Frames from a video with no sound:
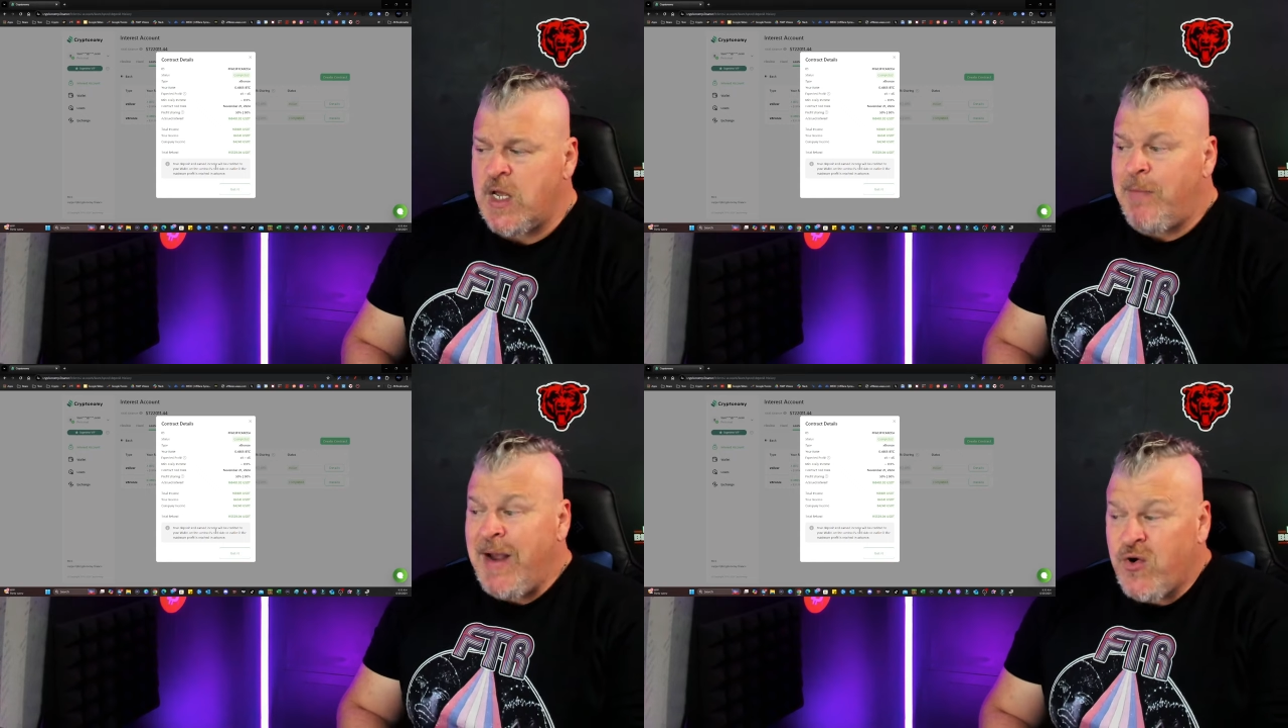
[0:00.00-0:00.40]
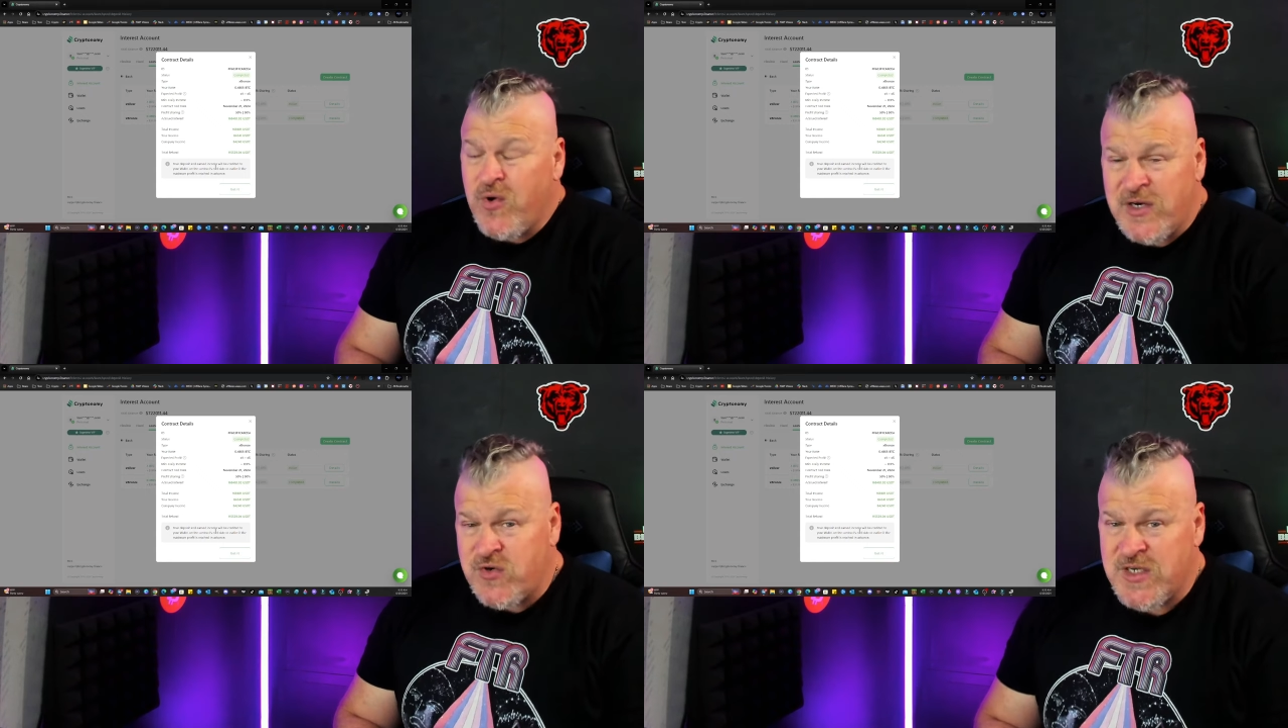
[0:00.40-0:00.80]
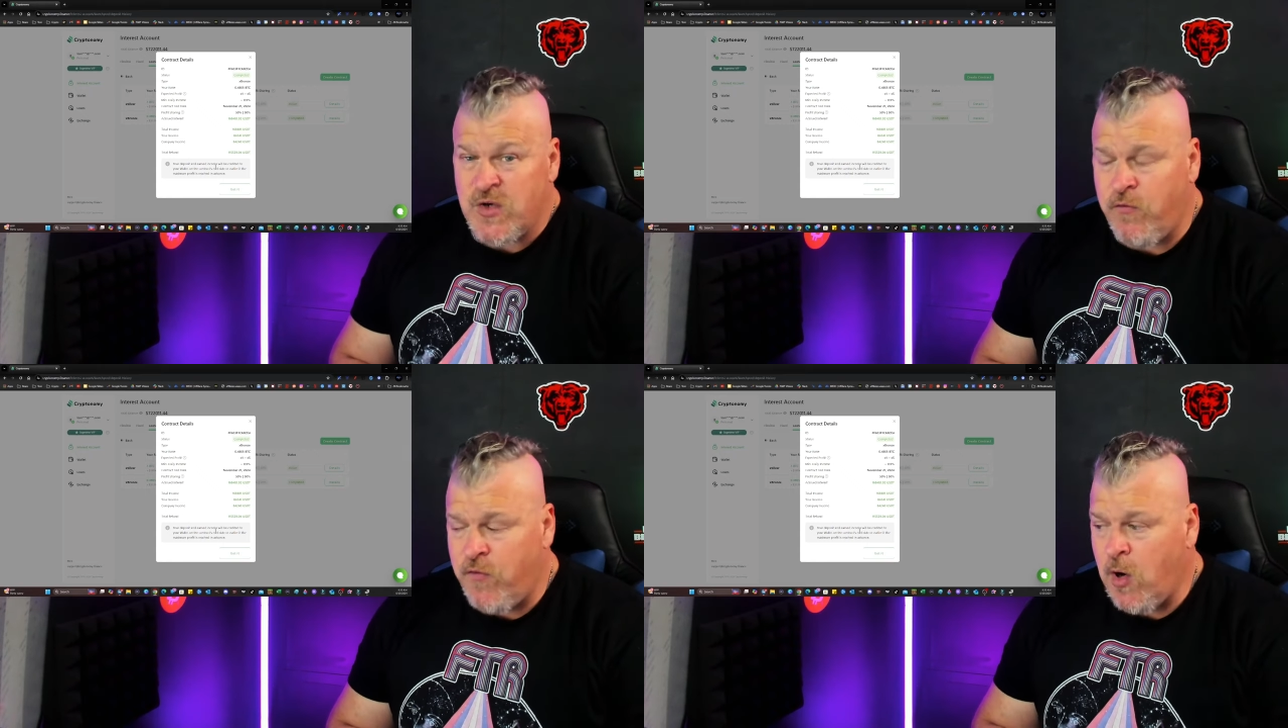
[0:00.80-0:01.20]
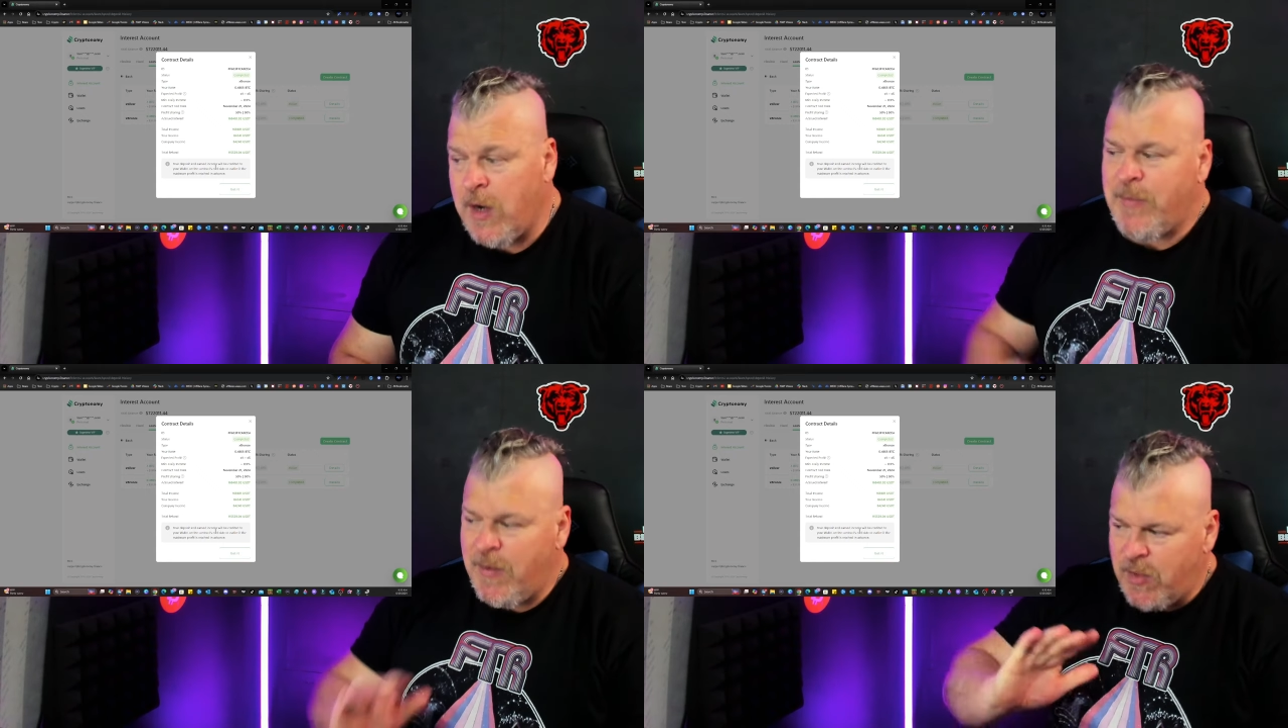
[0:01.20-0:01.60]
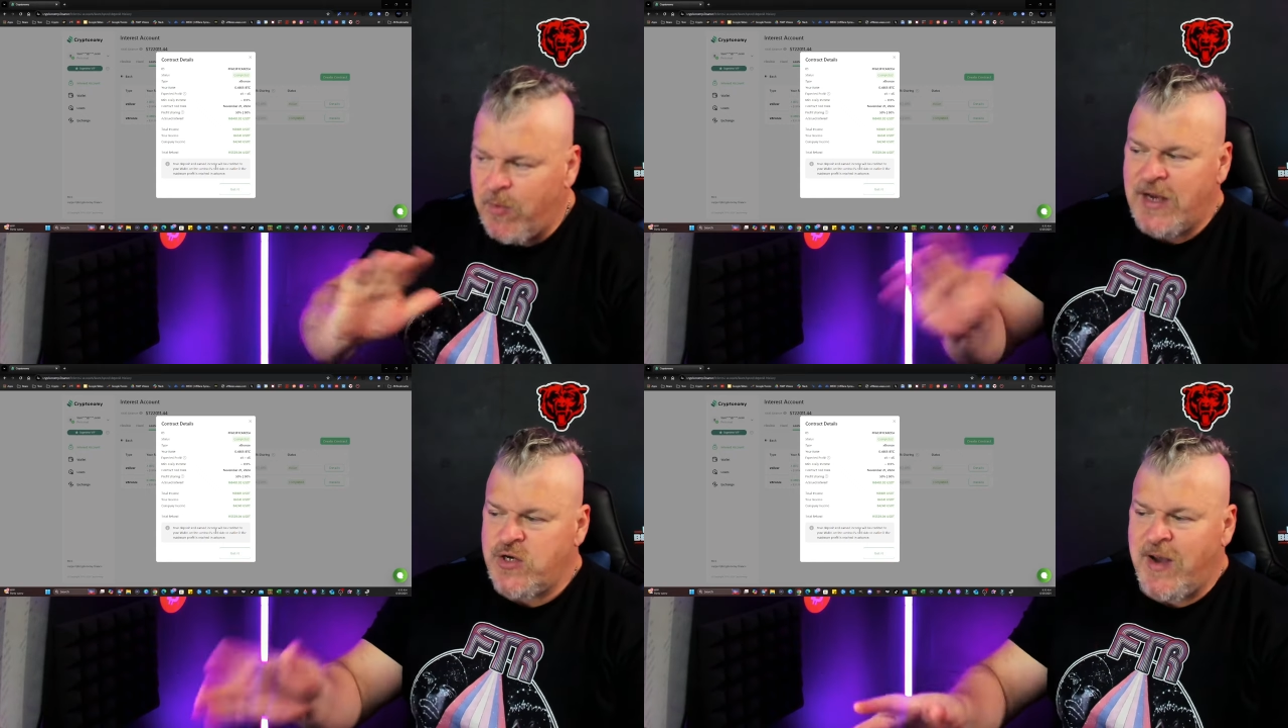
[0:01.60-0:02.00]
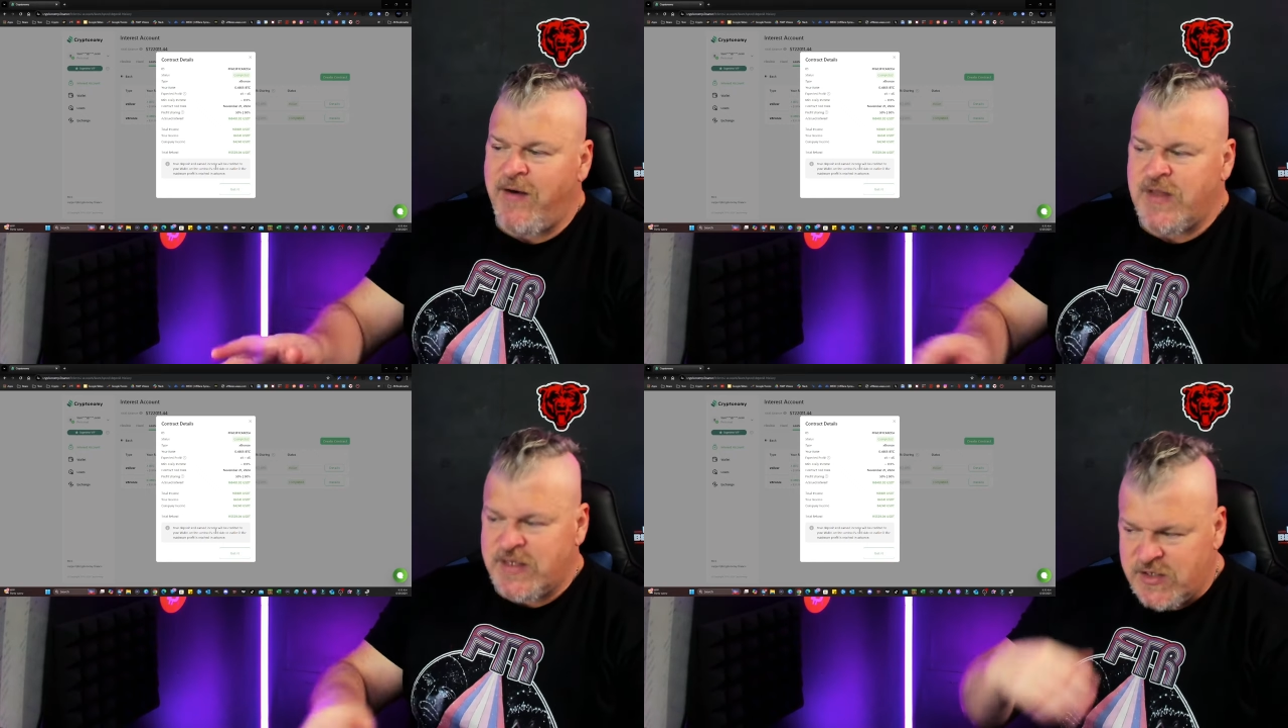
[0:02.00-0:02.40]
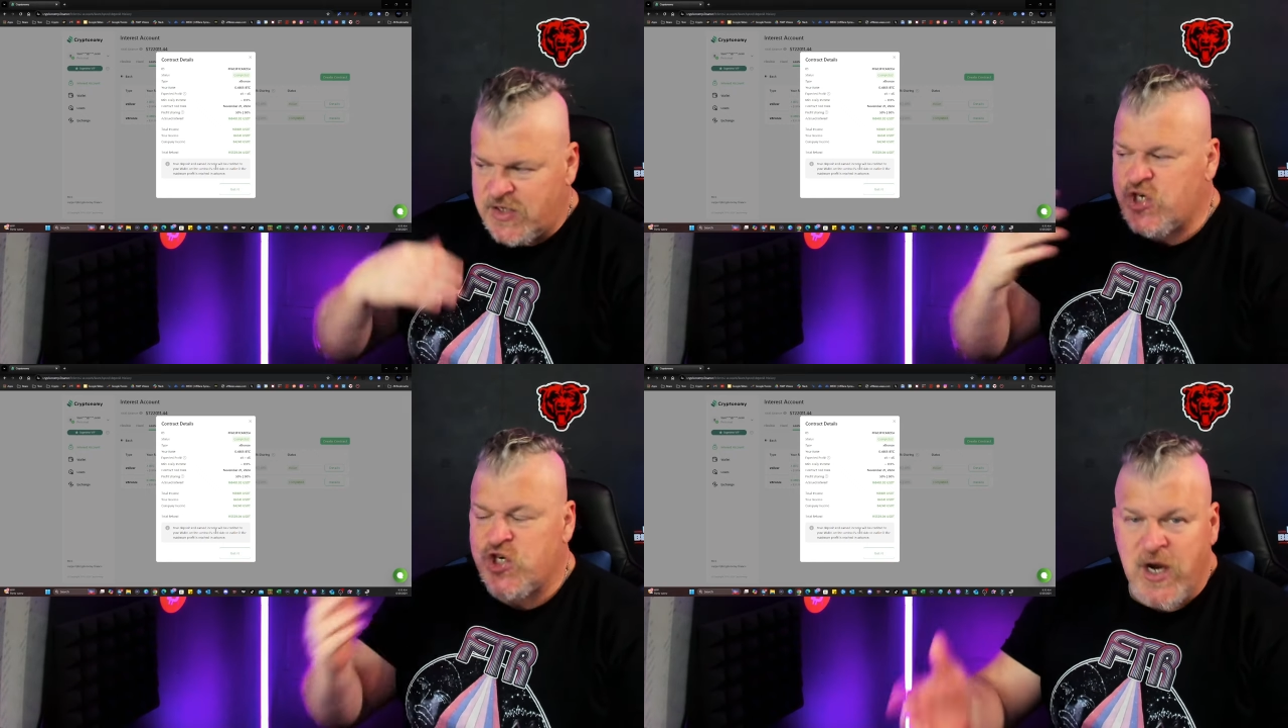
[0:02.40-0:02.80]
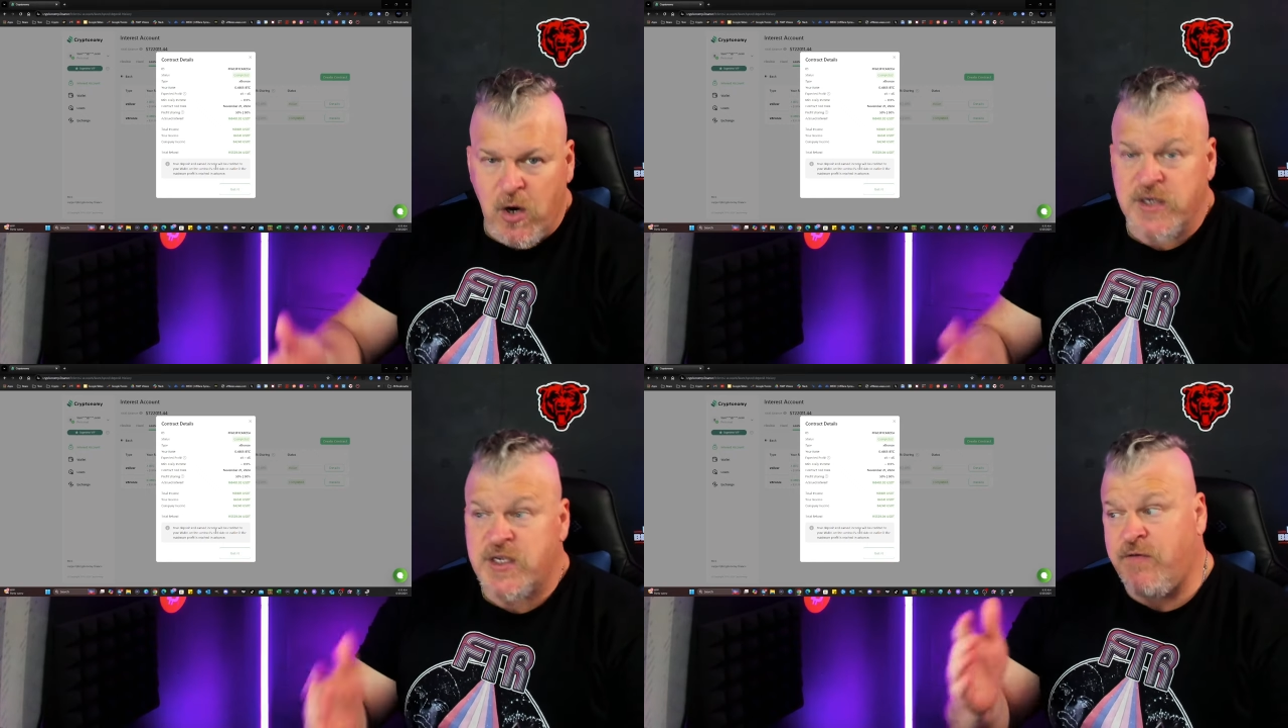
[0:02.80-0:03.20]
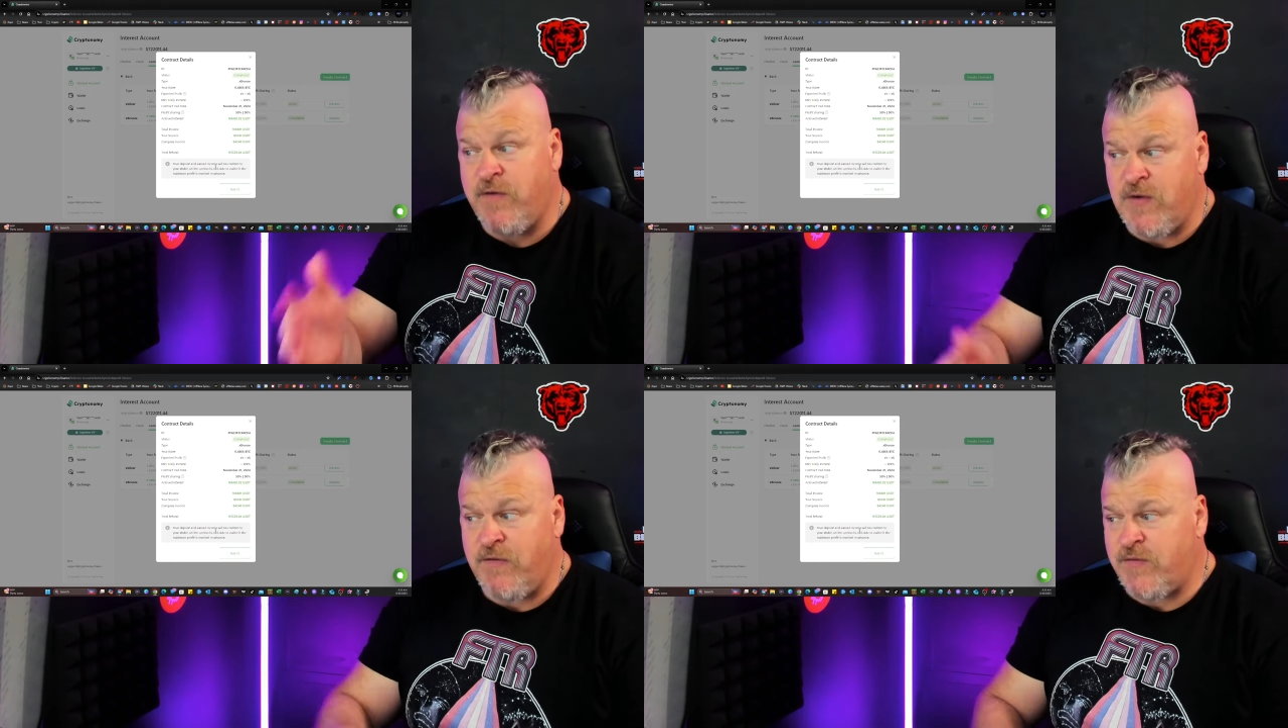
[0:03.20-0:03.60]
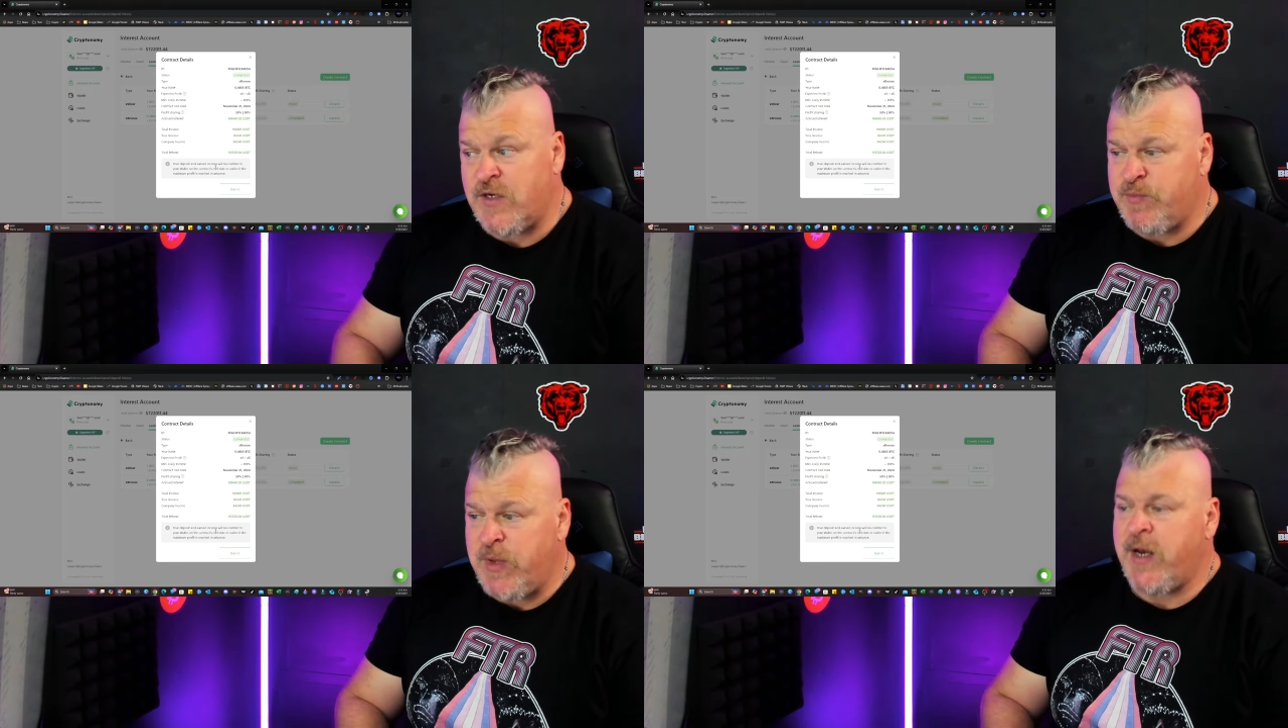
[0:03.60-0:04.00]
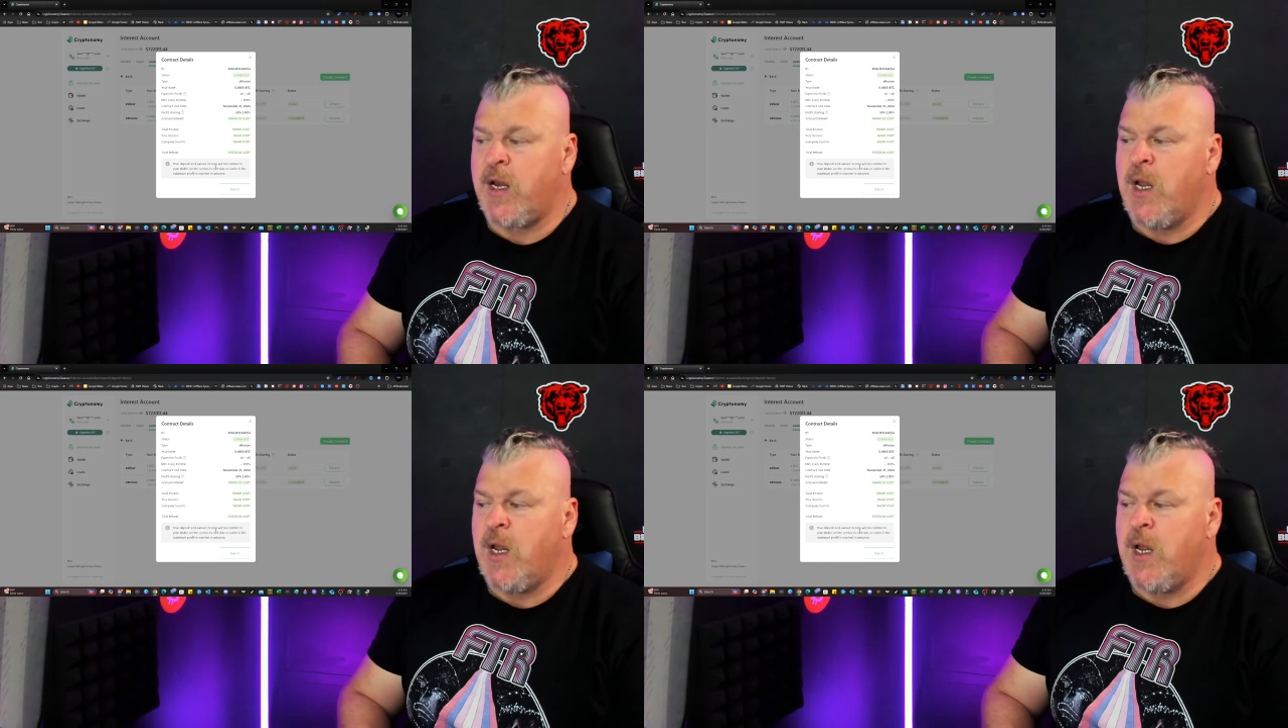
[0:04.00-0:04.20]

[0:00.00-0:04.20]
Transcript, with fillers: My crude interest so far, and by the way, I do have this is a share because it's a 50 50 split,